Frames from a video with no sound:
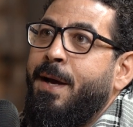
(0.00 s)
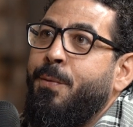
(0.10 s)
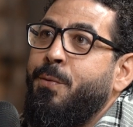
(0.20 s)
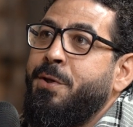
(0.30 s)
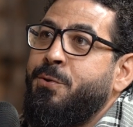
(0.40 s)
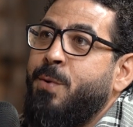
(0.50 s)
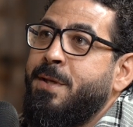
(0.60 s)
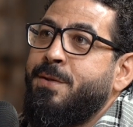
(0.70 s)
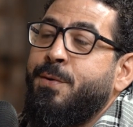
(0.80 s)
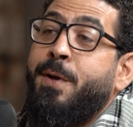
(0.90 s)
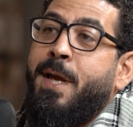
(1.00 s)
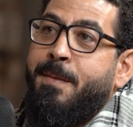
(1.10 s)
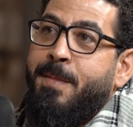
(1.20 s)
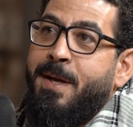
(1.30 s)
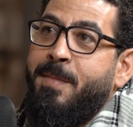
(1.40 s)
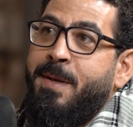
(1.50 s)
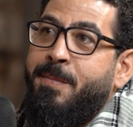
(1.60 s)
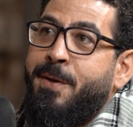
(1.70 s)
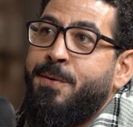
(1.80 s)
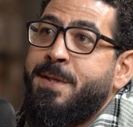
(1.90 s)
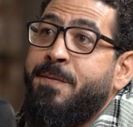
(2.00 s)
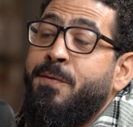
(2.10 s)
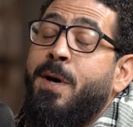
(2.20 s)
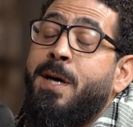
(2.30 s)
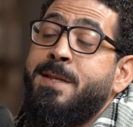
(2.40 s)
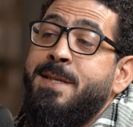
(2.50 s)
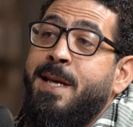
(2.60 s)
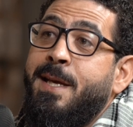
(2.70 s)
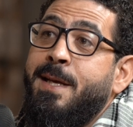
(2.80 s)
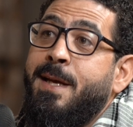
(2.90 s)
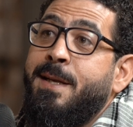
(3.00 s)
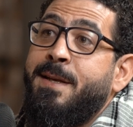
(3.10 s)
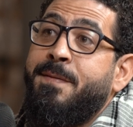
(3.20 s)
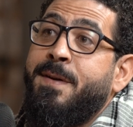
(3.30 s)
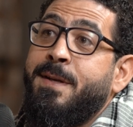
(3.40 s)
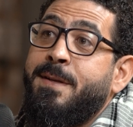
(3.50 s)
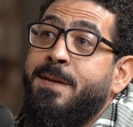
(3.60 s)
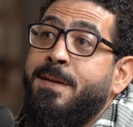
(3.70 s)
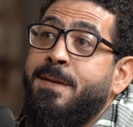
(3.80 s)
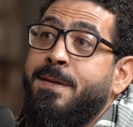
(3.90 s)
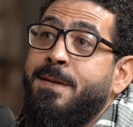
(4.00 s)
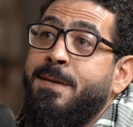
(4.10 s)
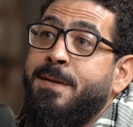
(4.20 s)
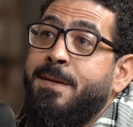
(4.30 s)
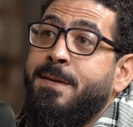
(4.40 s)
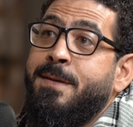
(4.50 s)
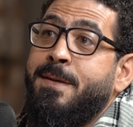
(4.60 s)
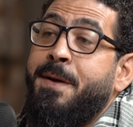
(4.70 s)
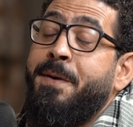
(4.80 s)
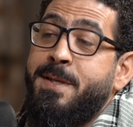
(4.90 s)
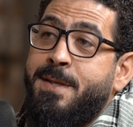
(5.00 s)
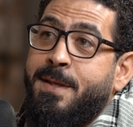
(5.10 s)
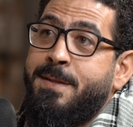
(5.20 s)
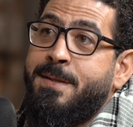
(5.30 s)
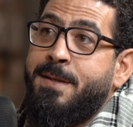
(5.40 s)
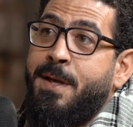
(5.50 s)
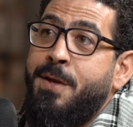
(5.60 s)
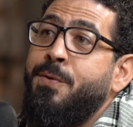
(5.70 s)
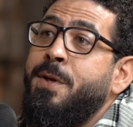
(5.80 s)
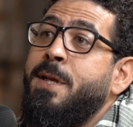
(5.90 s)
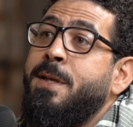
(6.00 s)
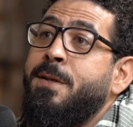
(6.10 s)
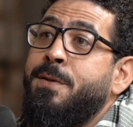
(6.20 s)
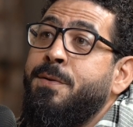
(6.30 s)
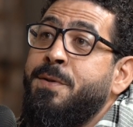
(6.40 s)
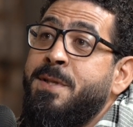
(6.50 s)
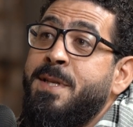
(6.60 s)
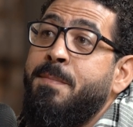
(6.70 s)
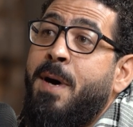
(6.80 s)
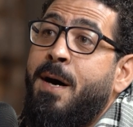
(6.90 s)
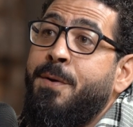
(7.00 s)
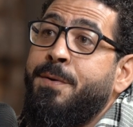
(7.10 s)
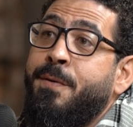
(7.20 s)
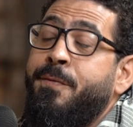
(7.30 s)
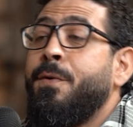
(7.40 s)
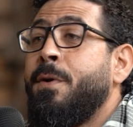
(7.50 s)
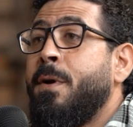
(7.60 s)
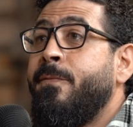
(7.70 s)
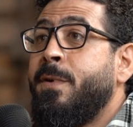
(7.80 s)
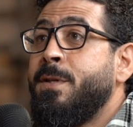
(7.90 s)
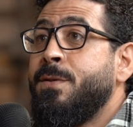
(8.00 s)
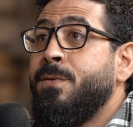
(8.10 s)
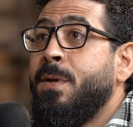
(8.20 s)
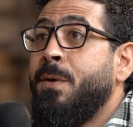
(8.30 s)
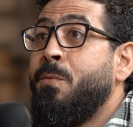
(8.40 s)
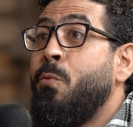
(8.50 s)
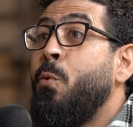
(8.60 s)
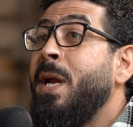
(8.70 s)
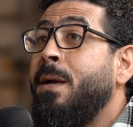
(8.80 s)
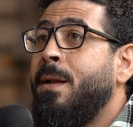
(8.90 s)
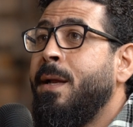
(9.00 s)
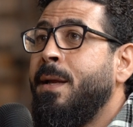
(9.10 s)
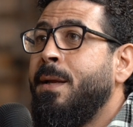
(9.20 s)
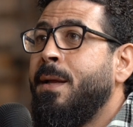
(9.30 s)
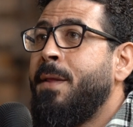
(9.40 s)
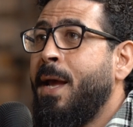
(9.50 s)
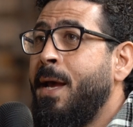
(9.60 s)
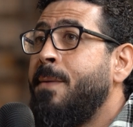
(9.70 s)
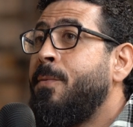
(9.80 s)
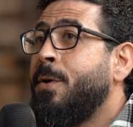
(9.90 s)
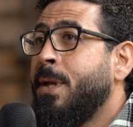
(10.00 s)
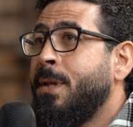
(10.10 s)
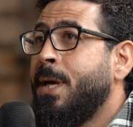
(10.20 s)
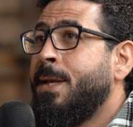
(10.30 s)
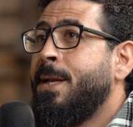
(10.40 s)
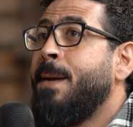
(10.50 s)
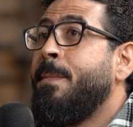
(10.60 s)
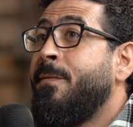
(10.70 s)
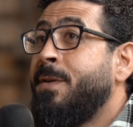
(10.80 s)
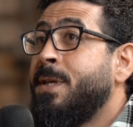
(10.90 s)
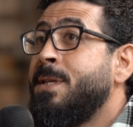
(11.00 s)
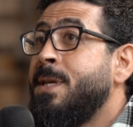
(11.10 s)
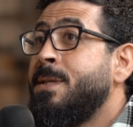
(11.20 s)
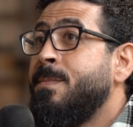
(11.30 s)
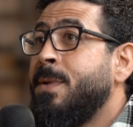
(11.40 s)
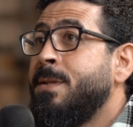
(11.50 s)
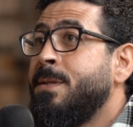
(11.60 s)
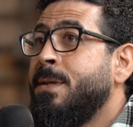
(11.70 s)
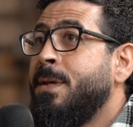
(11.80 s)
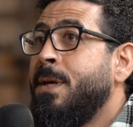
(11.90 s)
Which was okay by me, because if you are seeking a different results, you need to step out of your comfort zone. Weirdly, the airport at that time, after 6 months,